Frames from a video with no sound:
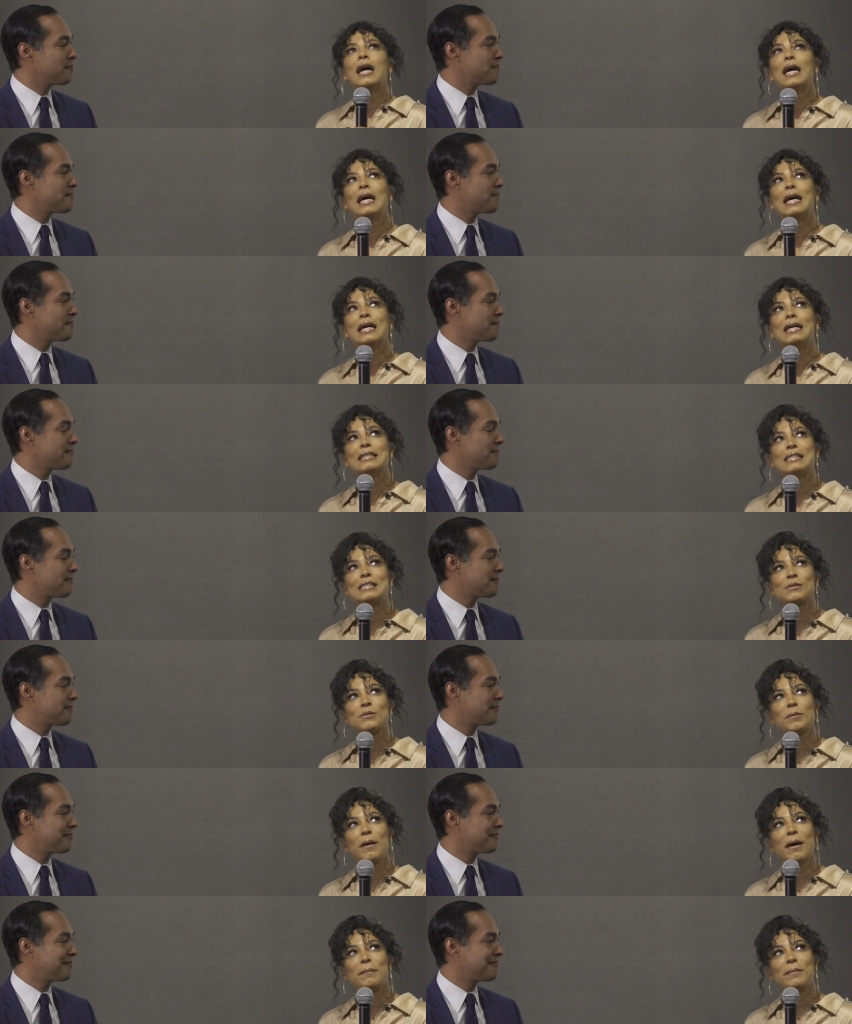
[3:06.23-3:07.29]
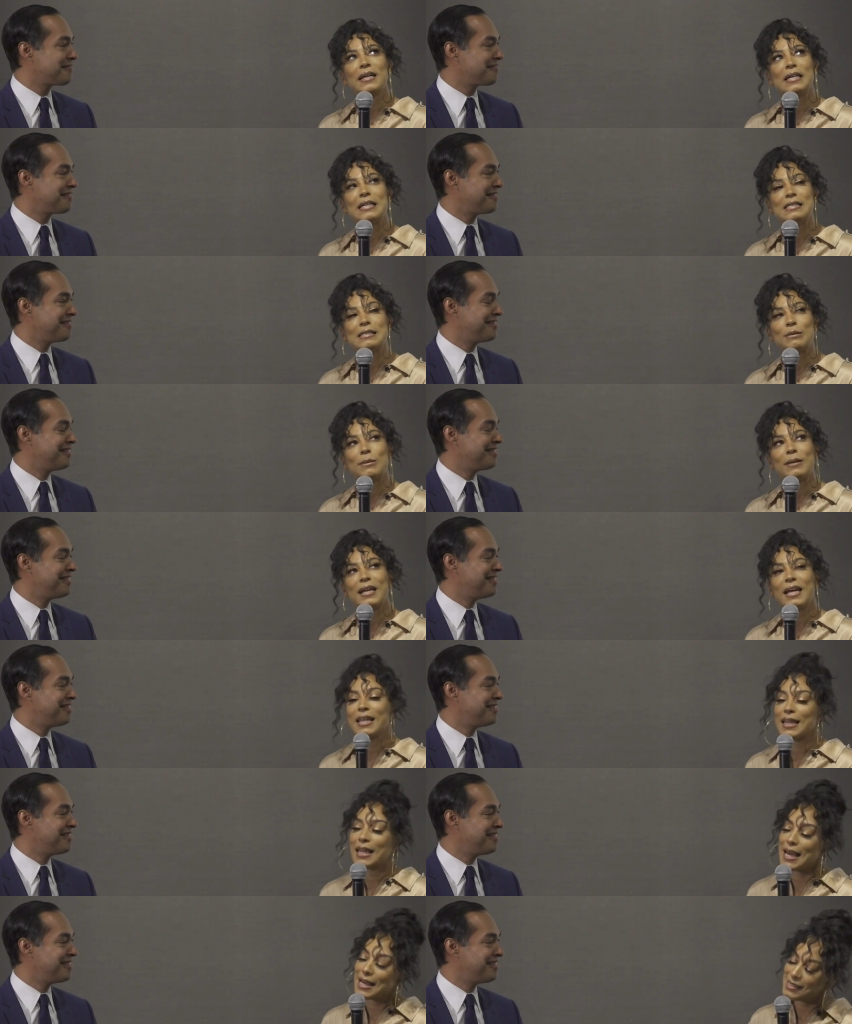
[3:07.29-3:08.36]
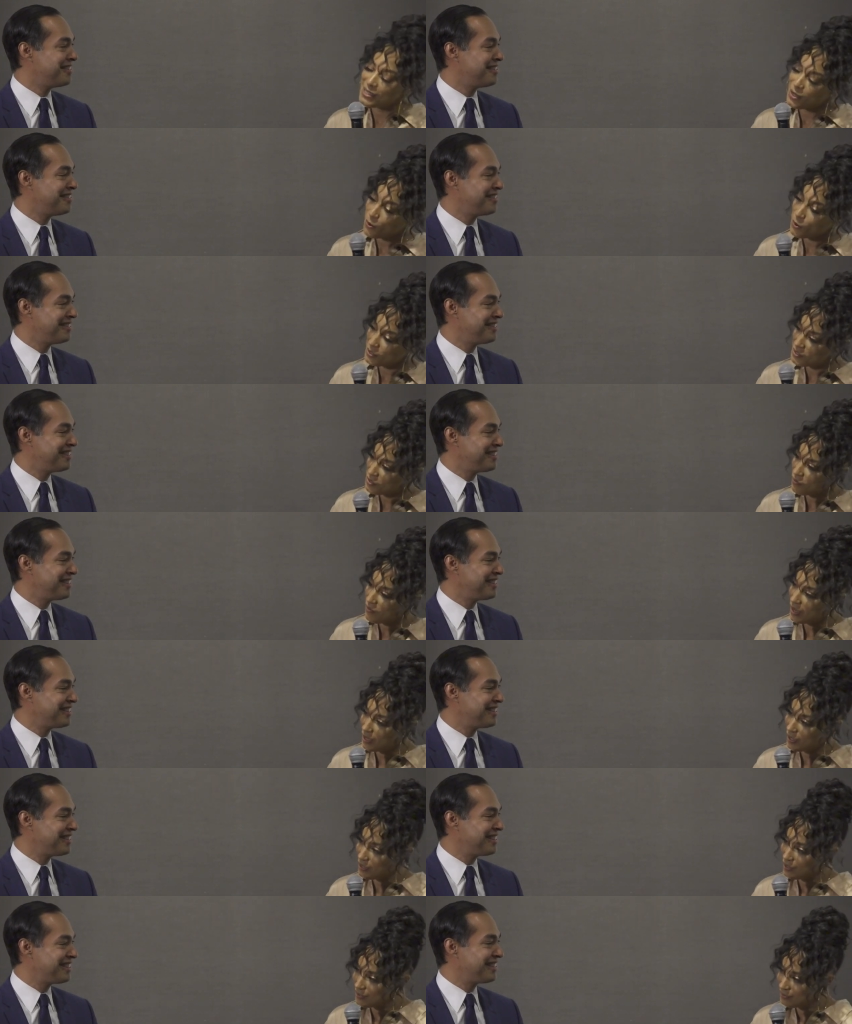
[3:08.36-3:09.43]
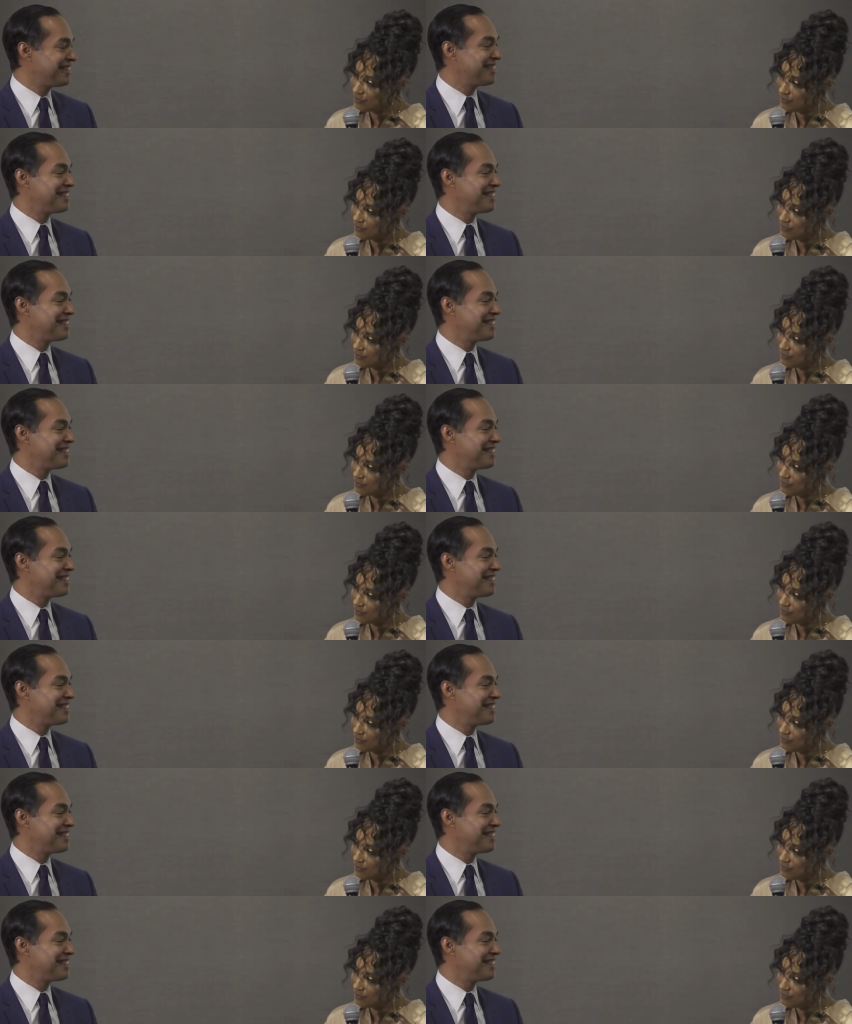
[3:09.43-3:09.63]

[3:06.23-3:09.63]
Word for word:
Speaker 1: Ah, this one might be an easy one. Atlanta or Savannah?